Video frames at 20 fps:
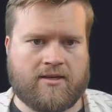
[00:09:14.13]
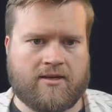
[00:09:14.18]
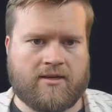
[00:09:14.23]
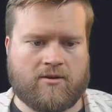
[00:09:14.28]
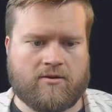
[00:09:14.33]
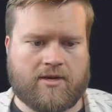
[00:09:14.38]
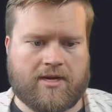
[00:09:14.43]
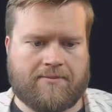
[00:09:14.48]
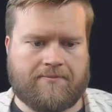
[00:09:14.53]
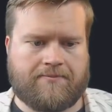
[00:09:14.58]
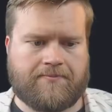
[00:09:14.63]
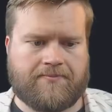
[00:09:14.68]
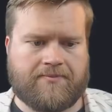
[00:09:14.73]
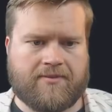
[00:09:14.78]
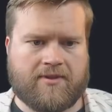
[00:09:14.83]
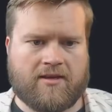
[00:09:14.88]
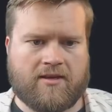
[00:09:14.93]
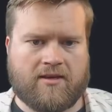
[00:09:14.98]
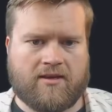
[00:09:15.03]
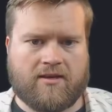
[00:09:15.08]
Okay,
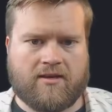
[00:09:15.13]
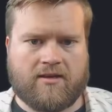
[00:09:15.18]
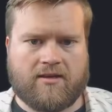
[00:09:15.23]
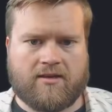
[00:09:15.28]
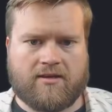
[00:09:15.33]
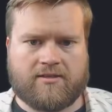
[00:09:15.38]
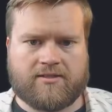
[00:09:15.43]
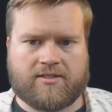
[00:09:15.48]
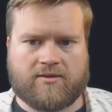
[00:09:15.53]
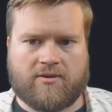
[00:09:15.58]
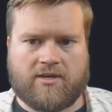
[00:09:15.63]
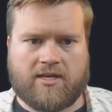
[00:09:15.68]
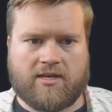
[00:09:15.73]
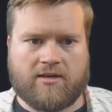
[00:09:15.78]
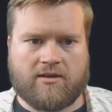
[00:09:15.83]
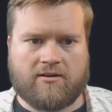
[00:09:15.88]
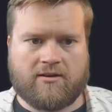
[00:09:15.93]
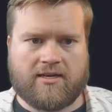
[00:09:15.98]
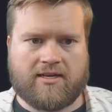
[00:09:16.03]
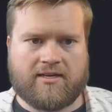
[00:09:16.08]
so
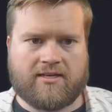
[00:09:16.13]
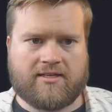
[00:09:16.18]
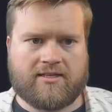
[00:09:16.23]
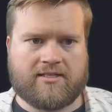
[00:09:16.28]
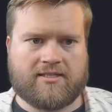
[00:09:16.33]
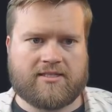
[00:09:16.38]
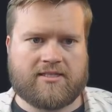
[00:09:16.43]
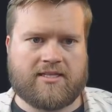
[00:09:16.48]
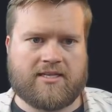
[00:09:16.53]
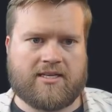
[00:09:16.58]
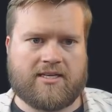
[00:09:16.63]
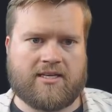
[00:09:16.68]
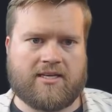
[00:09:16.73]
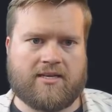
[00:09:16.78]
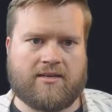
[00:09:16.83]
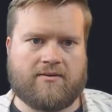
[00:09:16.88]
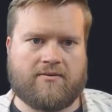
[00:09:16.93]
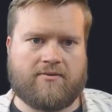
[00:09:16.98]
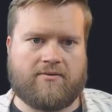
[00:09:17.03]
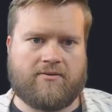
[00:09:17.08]
here is
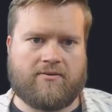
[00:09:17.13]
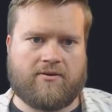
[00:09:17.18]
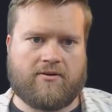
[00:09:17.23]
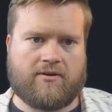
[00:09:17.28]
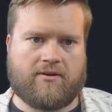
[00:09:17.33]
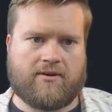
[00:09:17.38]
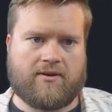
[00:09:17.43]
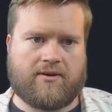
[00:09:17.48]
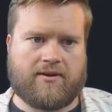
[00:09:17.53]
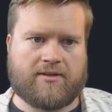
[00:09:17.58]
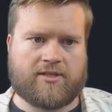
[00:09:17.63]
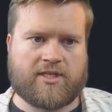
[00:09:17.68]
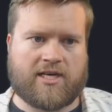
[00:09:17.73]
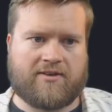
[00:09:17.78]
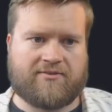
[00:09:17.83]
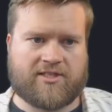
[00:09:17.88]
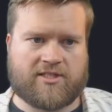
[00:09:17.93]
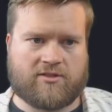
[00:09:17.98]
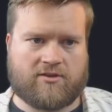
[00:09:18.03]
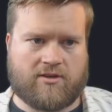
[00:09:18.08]
the
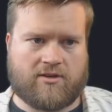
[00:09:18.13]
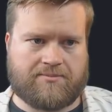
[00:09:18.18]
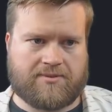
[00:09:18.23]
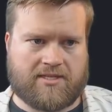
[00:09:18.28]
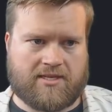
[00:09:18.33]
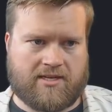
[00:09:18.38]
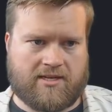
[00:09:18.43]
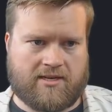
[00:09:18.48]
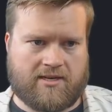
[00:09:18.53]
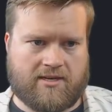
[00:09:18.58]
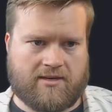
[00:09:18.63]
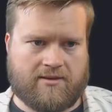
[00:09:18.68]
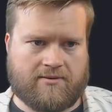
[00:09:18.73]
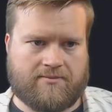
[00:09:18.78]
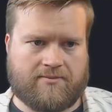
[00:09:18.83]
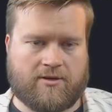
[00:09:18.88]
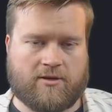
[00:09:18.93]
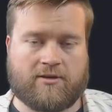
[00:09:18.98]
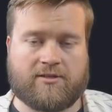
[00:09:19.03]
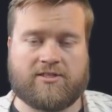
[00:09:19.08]
JavaScript here,
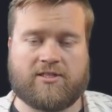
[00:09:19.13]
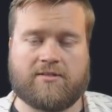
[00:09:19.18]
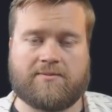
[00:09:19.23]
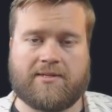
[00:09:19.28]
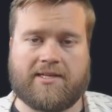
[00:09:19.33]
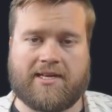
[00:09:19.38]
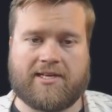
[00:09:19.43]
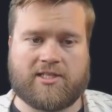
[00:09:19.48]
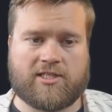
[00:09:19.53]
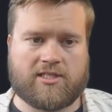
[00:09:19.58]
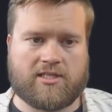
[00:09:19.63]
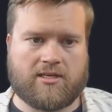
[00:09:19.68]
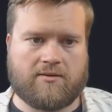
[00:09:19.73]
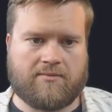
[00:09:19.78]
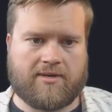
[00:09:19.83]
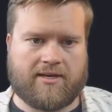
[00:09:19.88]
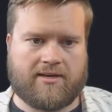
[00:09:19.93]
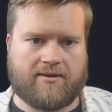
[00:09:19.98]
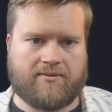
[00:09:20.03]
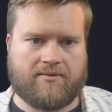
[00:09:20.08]
or excuse me, the H T M
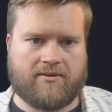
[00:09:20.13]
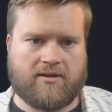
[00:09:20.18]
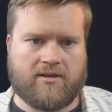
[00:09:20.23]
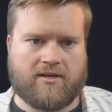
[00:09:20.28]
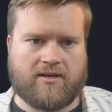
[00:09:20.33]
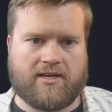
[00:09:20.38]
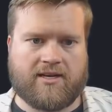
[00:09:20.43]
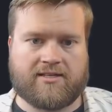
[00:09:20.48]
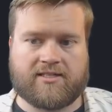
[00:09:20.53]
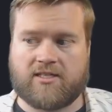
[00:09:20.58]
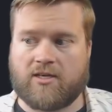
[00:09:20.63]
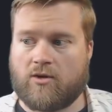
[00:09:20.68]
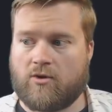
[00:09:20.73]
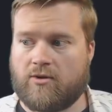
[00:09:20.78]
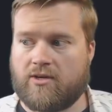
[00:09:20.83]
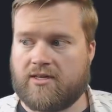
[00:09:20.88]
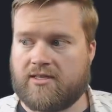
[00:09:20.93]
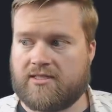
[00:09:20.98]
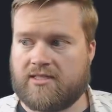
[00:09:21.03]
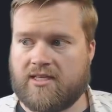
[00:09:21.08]
L. And so
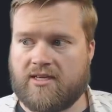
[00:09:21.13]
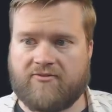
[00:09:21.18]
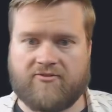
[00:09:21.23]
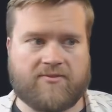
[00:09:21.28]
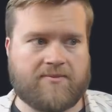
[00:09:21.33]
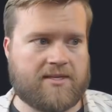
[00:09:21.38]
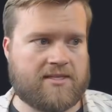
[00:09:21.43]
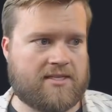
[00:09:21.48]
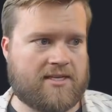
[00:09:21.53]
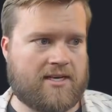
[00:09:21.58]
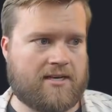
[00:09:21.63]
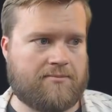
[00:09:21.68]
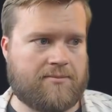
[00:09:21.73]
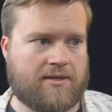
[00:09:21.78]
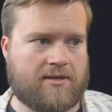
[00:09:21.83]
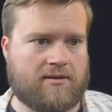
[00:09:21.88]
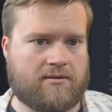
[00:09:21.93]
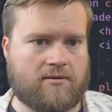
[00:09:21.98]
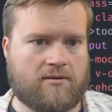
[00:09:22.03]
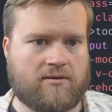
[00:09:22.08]
you can see from the top, and
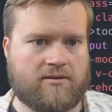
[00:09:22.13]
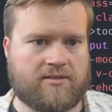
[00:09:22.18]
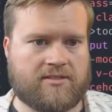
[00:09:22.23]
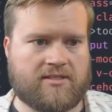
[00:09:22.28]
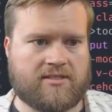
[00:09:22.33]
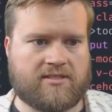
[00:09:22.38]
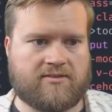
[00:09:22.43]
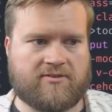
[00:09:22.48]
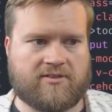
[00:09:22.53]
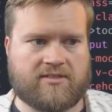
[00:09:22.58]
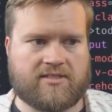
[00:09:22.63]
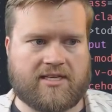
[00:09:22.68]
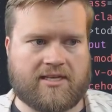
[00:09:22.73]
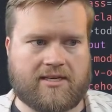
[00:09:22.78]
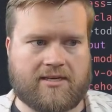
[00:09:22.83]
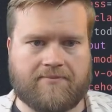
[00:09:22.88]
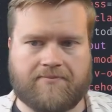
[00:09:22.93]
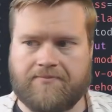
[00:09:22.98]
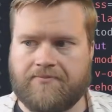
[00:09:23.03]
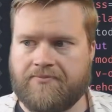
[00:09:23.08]
I'll close this for a
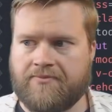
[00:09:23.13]
second.